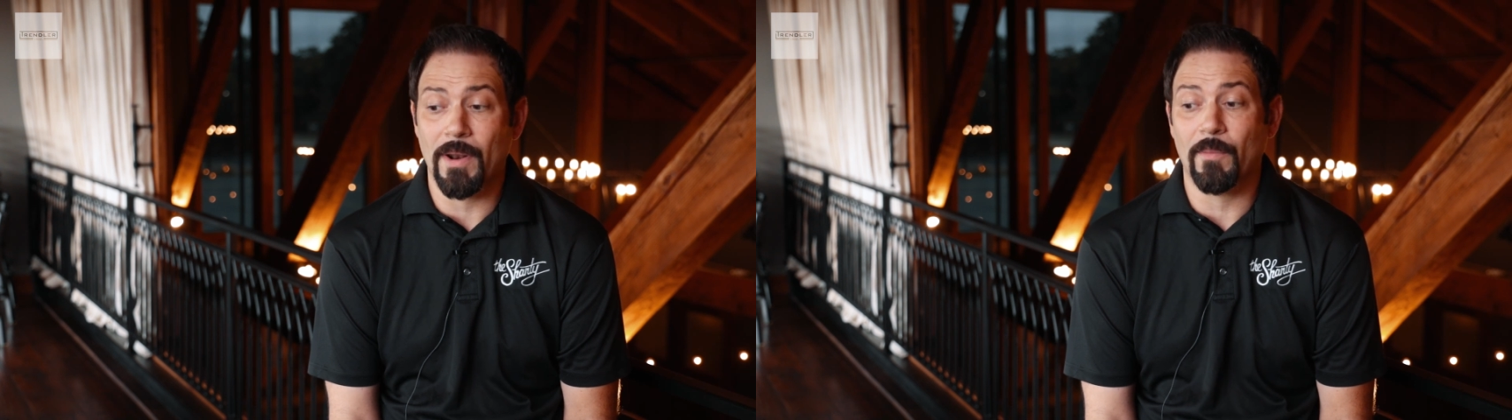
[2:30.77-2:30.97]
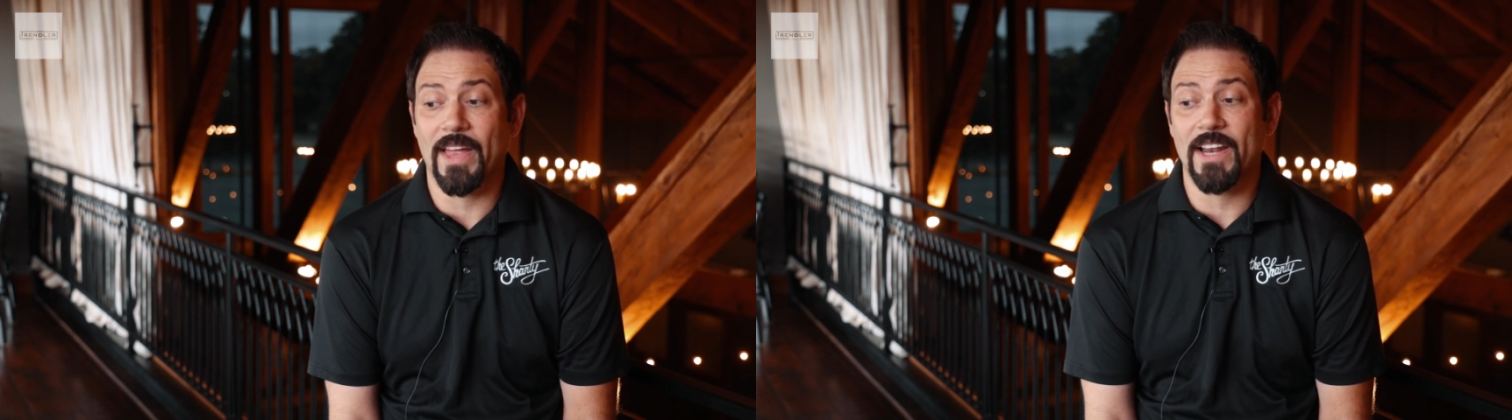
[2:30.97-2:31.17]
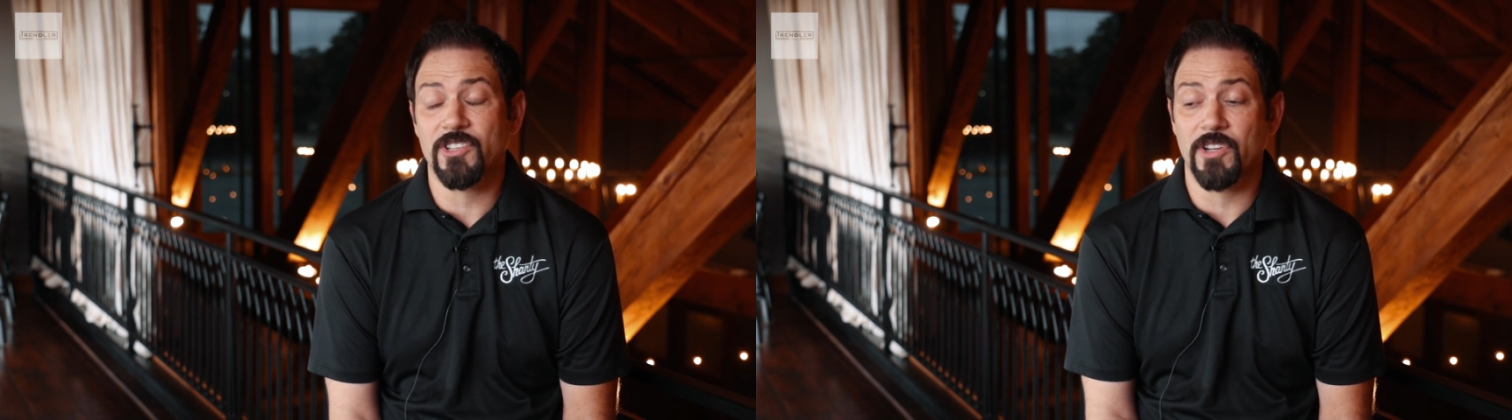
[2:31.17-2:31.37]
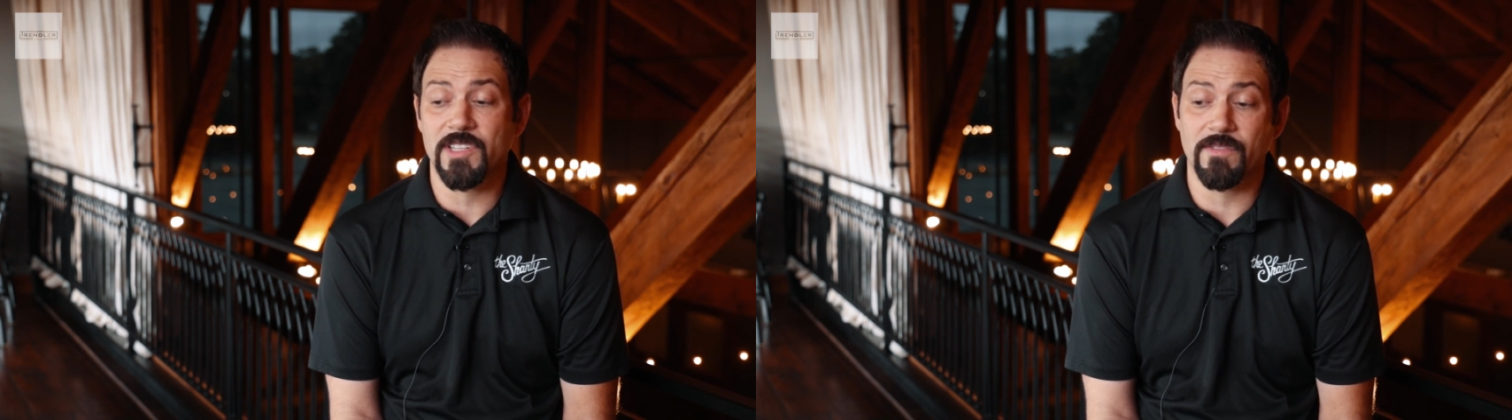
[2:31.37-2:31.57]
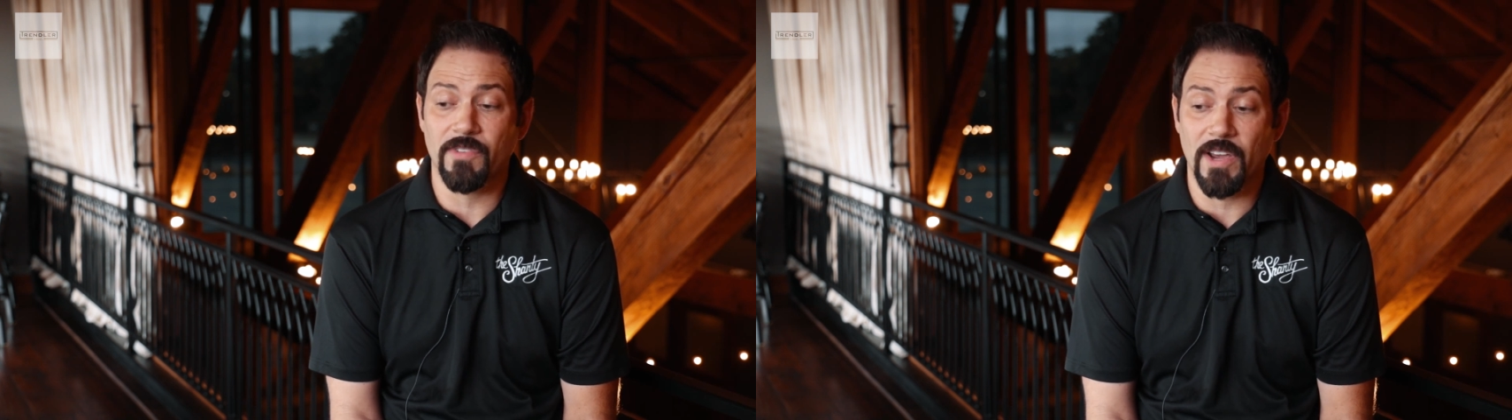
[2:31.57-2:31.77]
And I'm glad I took
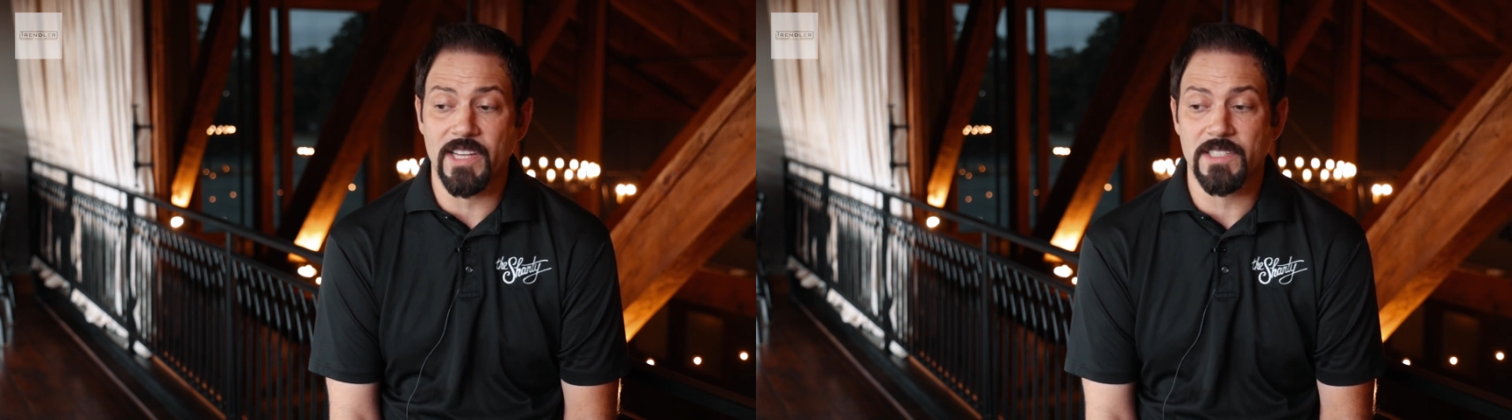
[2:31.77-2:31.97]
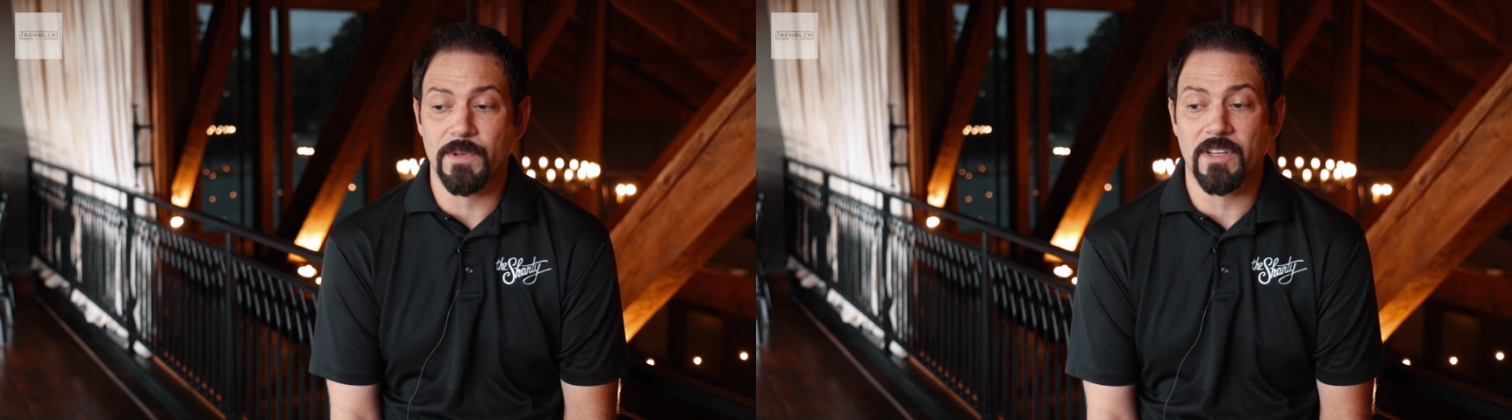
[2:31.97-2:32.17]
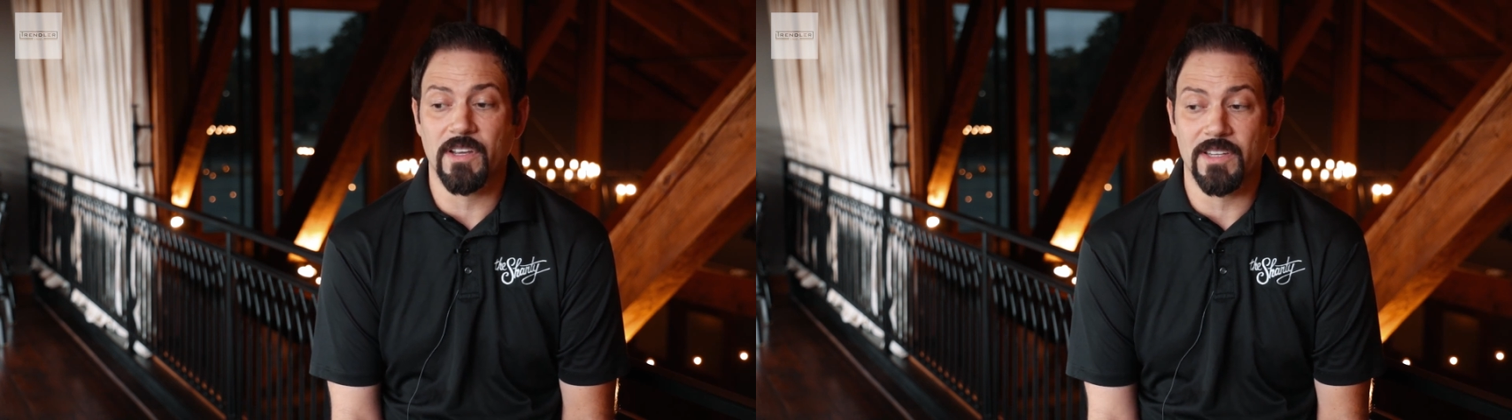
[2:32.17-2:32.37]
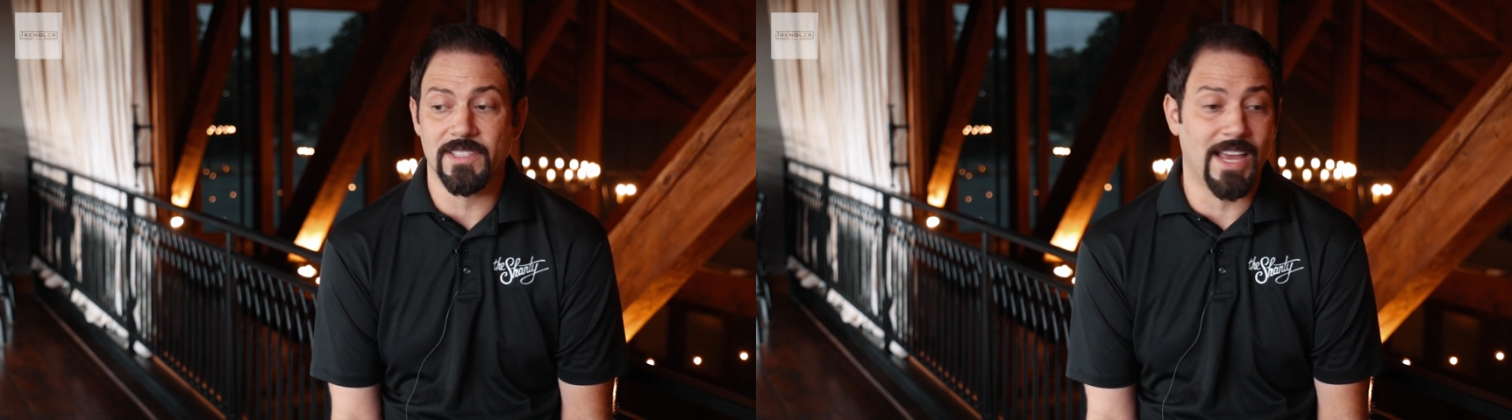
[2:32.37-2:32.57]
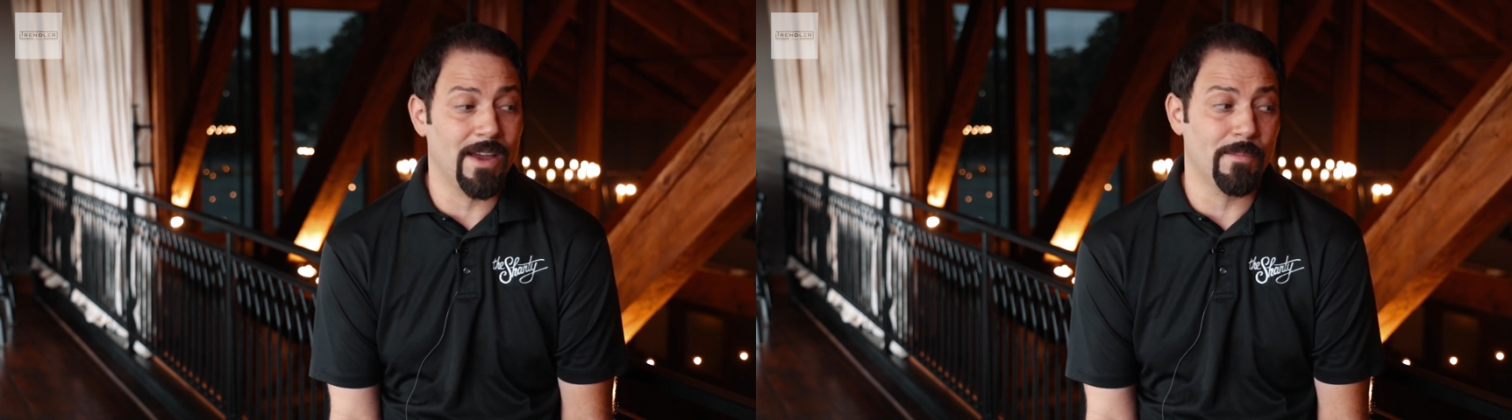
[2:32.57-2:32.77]
his advice,
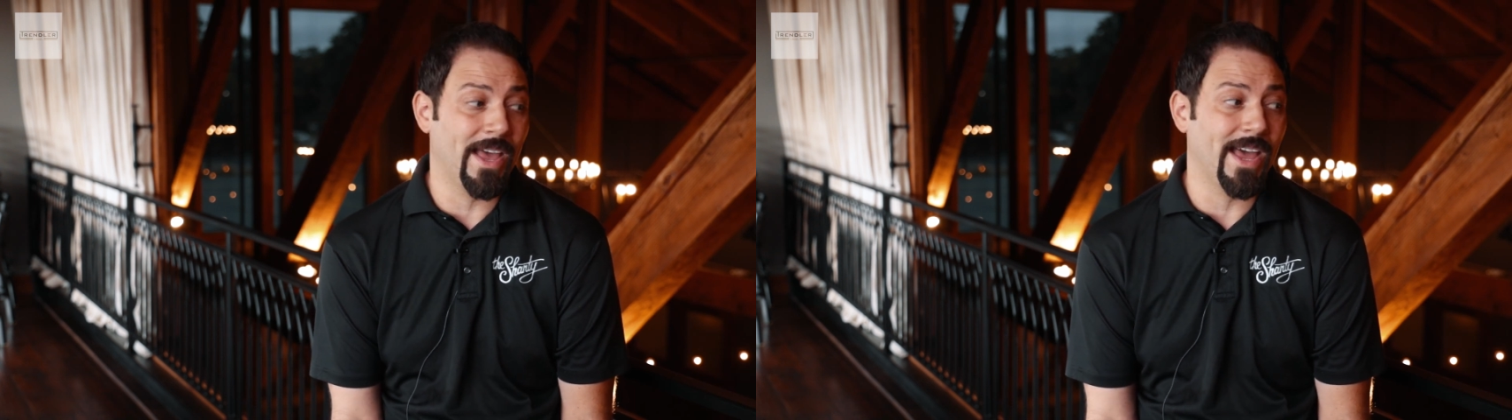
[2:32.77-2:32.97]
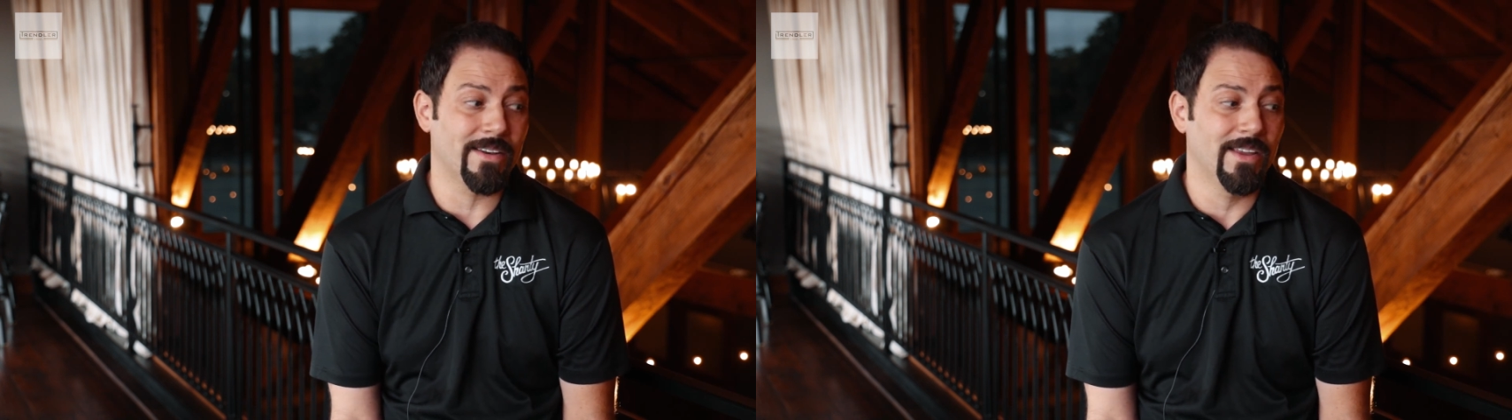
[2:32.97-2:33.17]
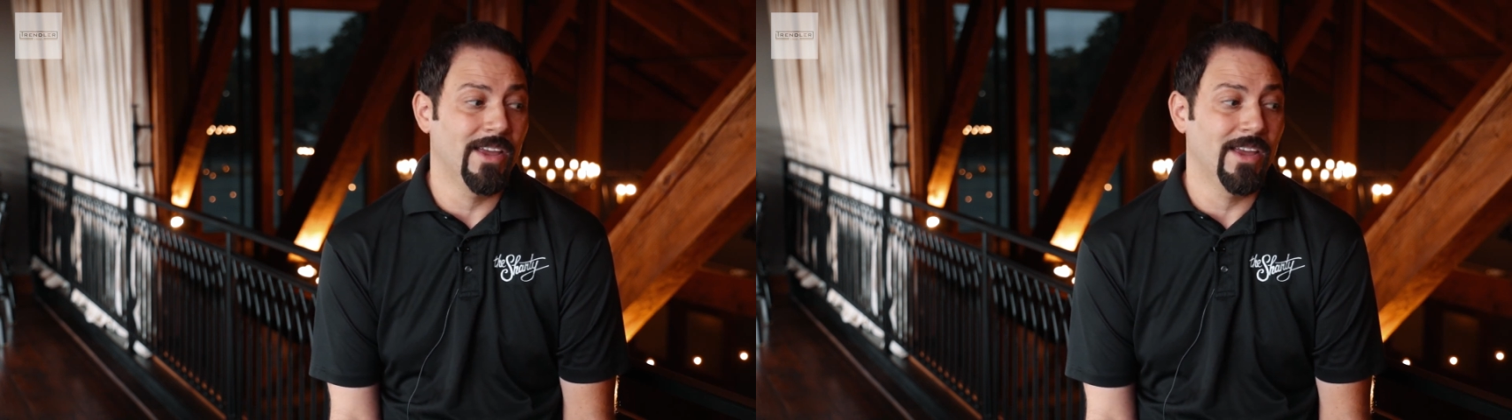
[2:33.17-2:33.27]
because I'm not